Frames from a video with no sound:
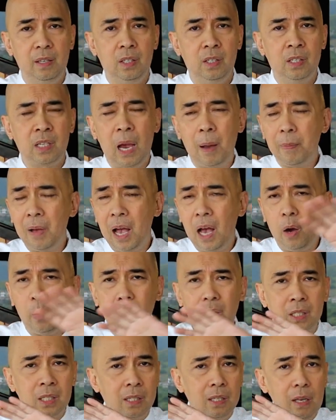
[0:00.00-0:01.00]
Somehow,
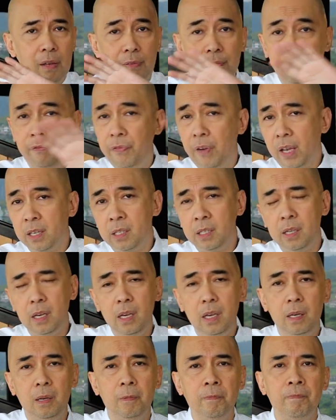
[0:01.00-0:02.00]
it's still
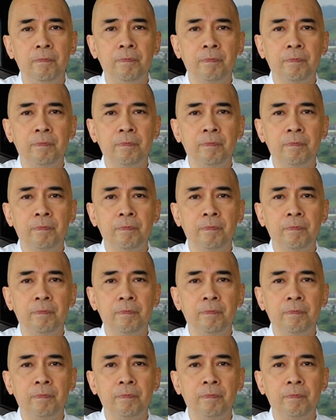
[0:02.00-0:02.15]
fussy.